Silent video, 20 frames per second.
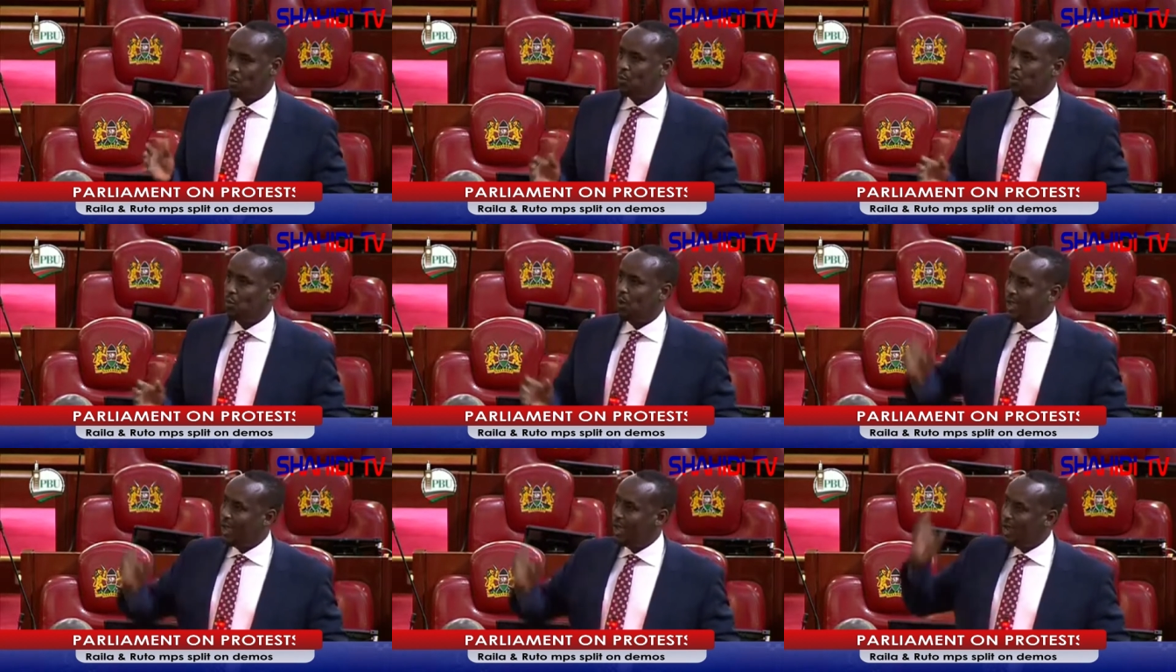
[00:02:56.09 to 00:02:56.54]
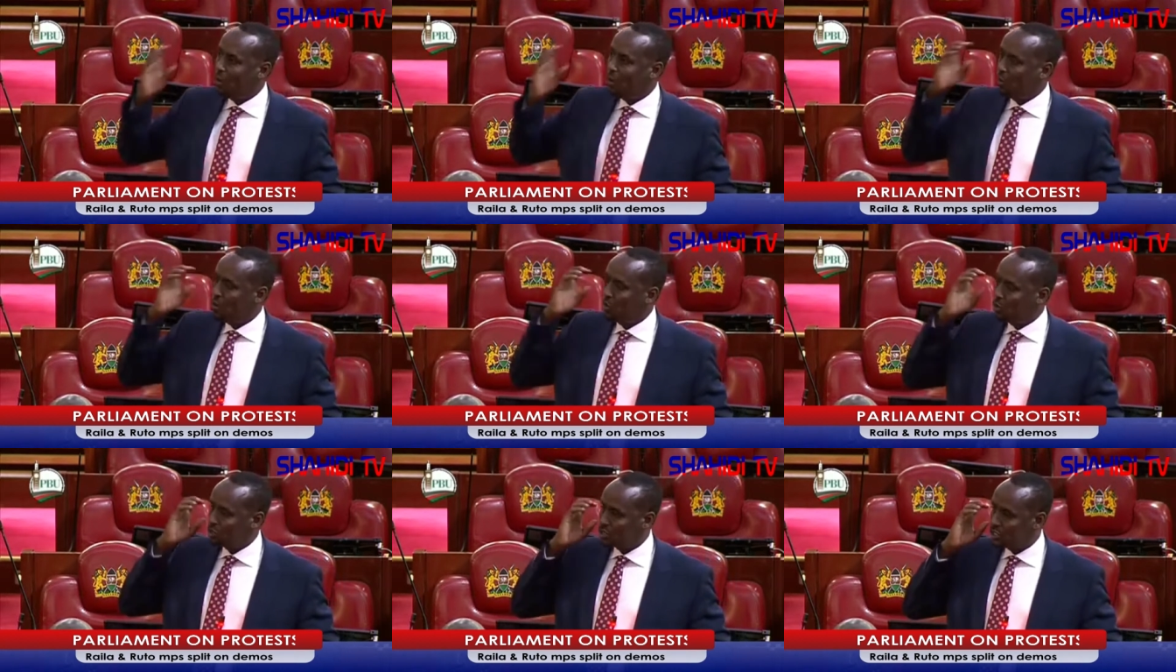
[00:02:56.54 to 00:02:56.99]
Where
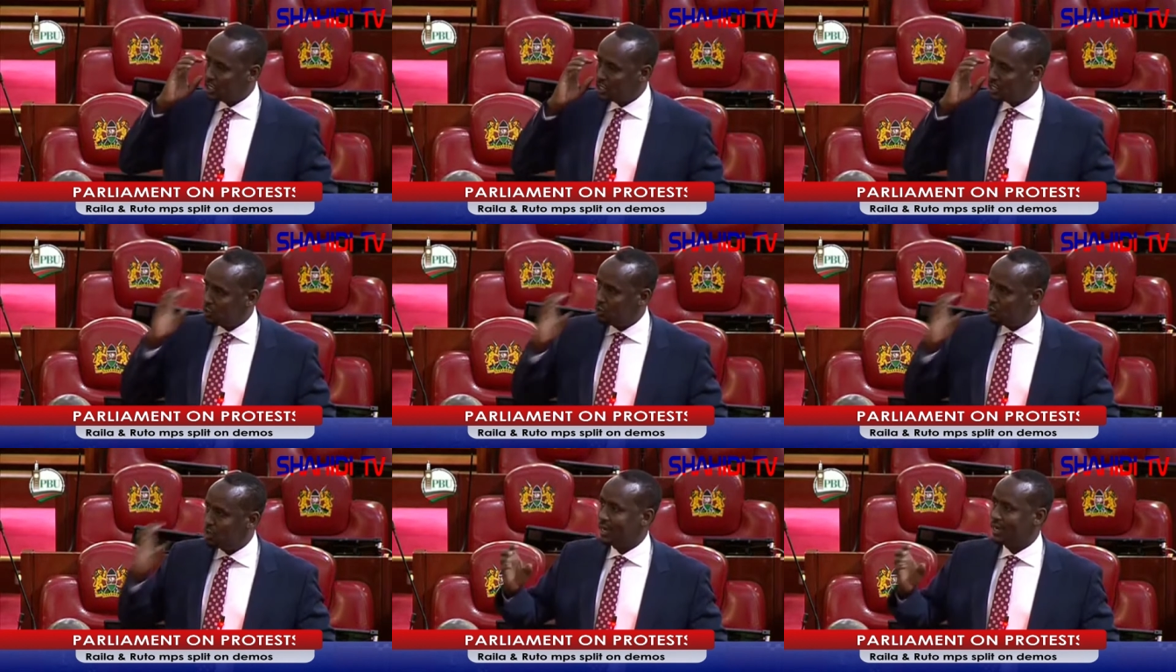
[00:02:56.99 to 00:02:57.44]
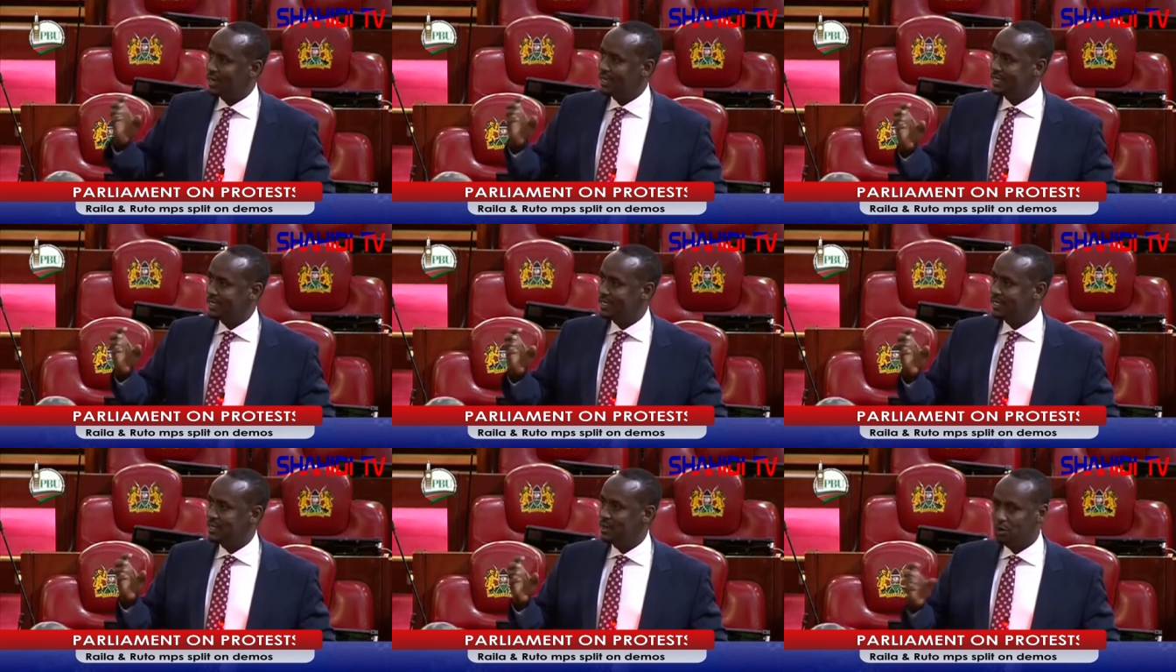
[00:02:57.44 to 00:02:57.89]
was the dollar
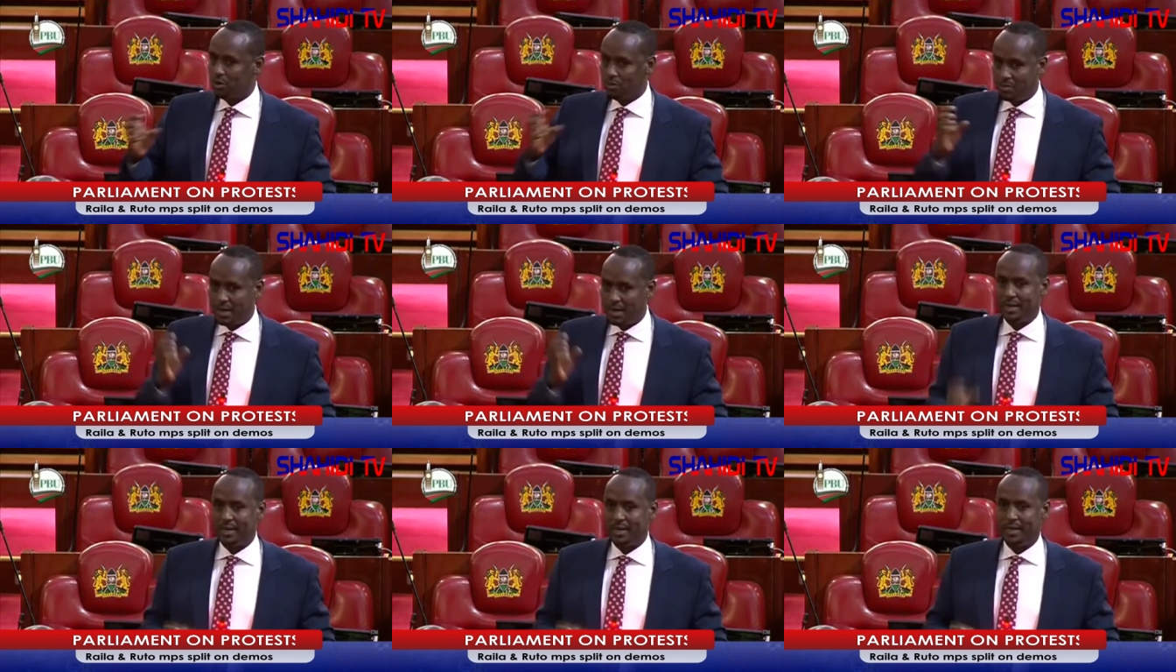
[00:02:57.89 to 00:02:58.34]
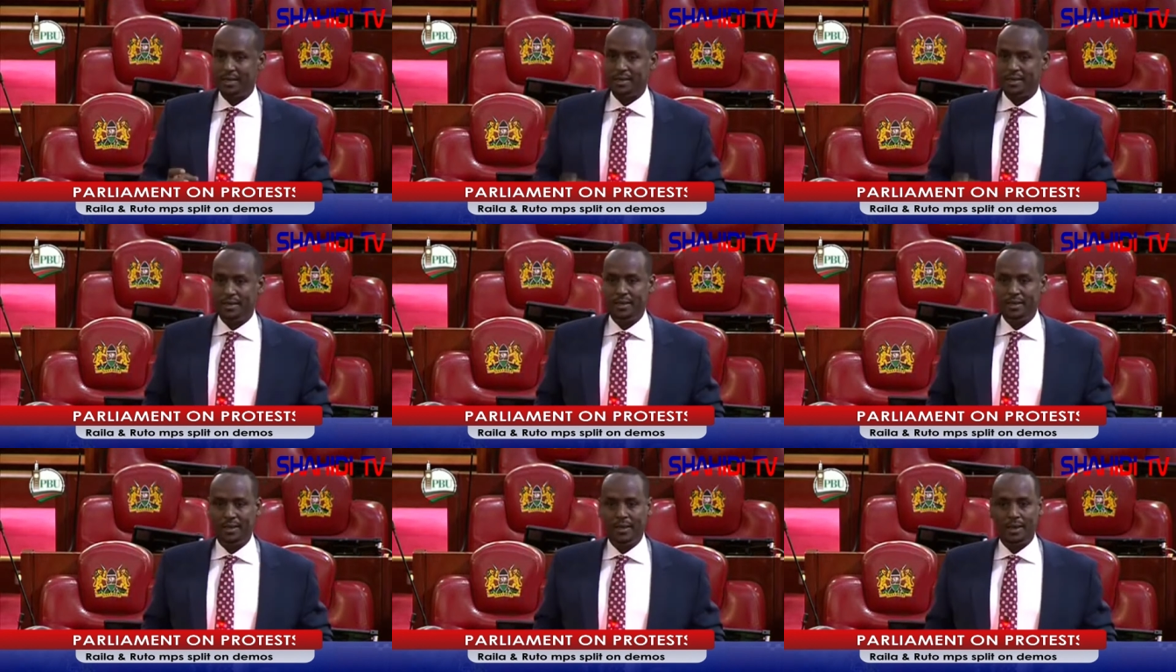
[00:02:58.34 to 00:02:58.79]
rate on
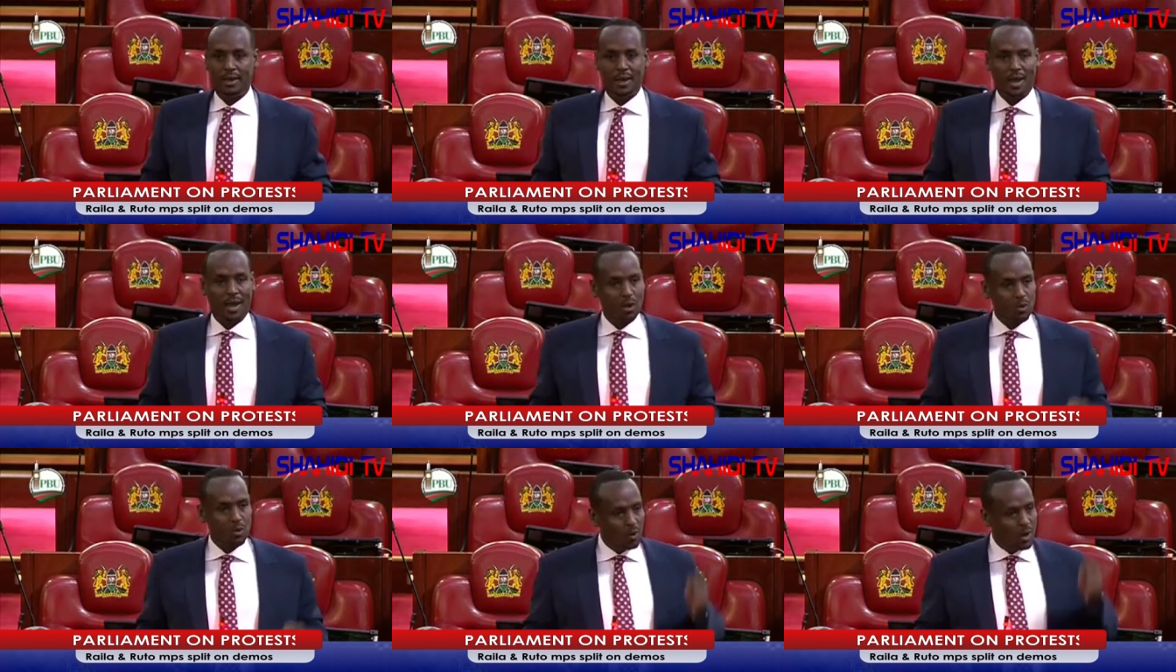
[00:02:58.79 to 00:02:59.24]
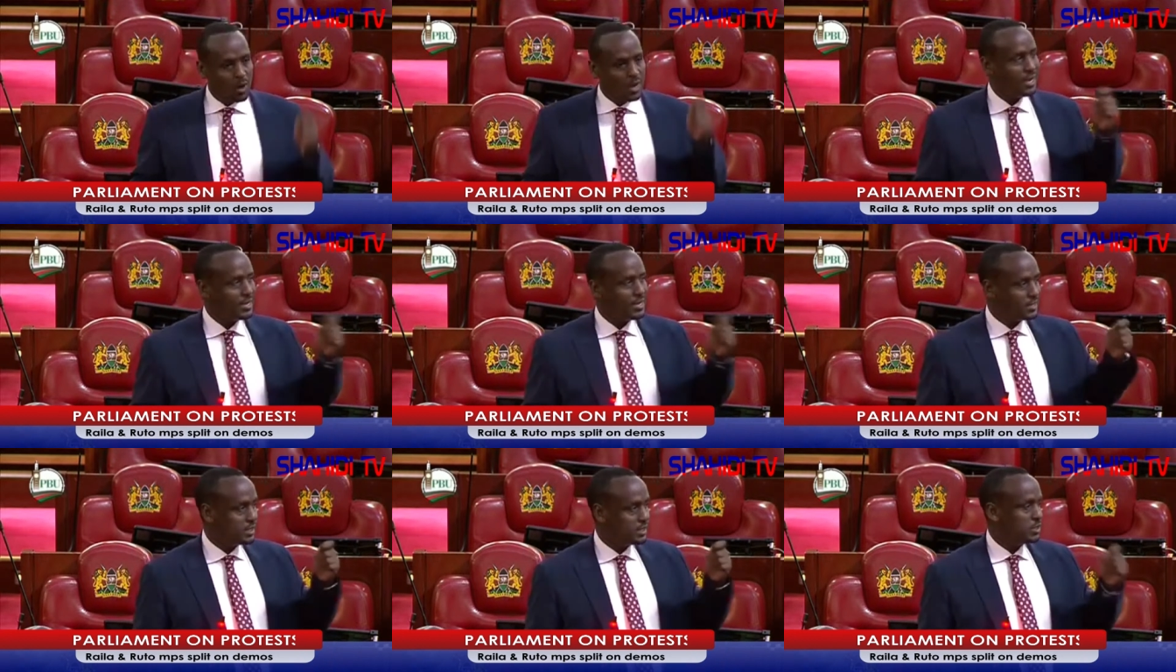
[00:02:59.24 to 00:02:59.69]
Monday and
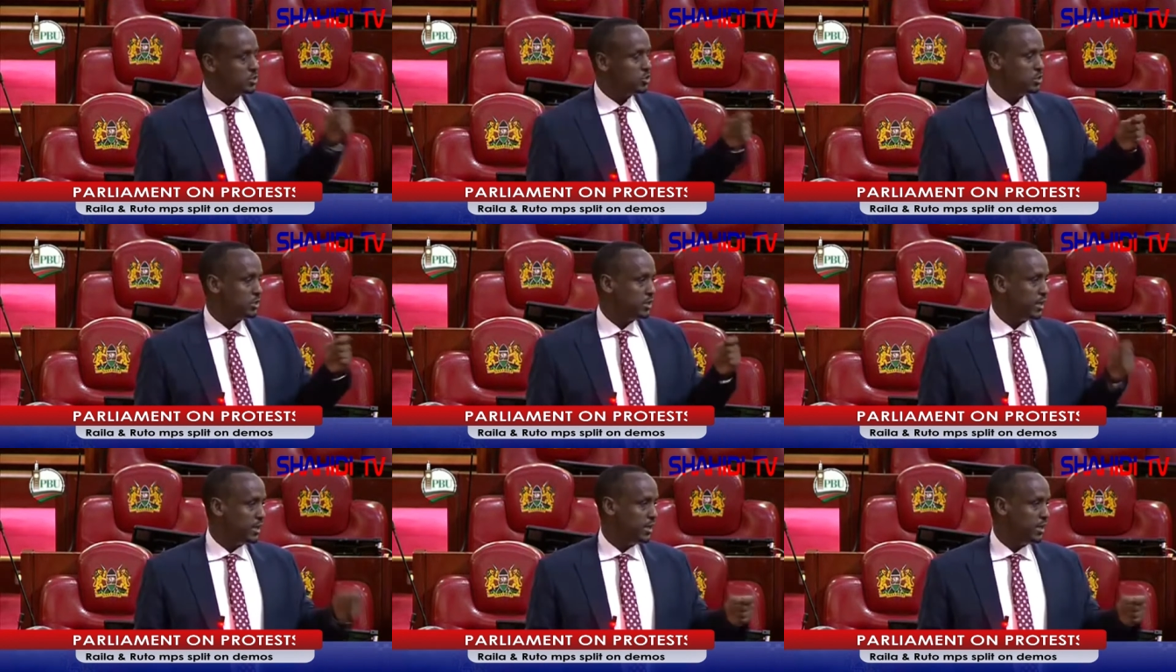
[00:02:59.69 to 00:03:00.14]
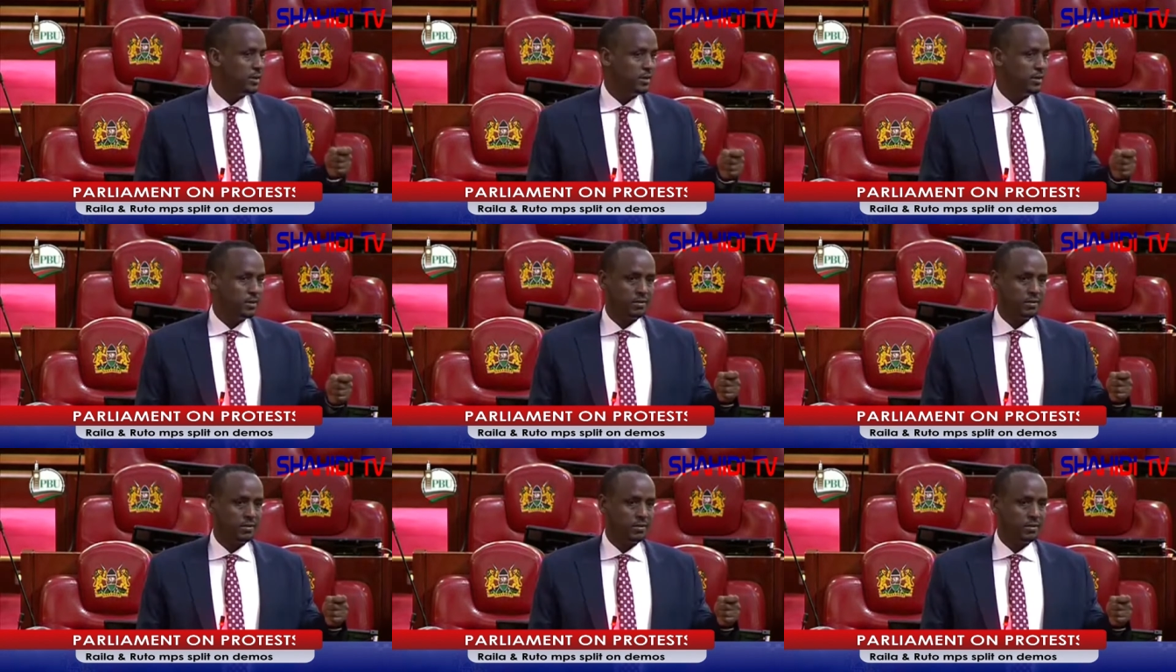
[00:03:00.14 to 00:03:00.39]
where is it today?